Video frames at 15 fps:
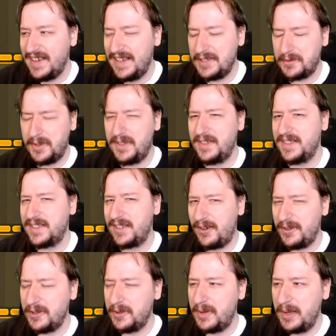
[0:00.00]
as well as
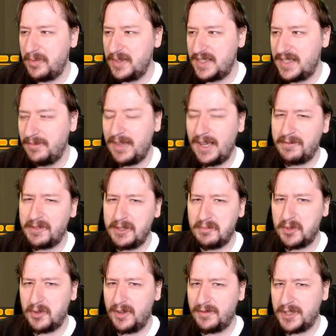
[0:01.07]
all the weapons seem to have
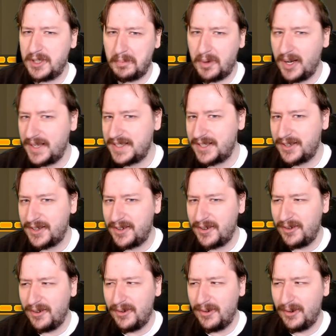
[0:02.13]
some sort of
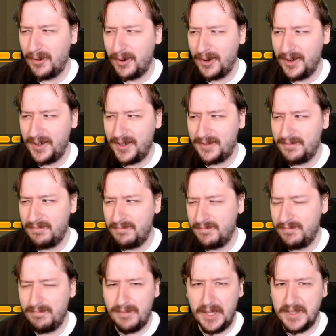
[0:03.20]
suppressor or
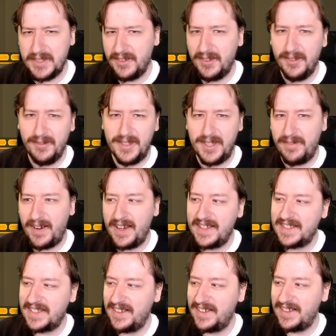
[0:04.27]
muzzle
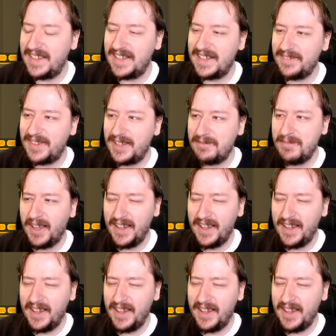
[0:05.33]
device on the end of them,